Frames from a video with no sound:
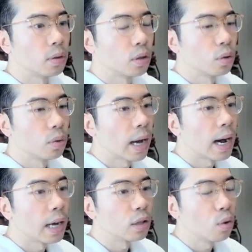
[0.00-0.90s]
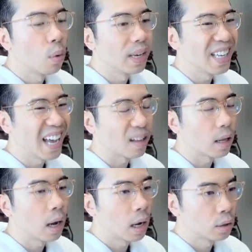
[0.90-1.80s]
the high
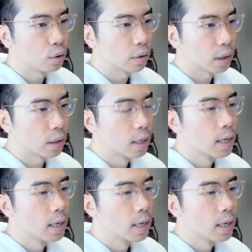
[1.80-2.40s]
2800,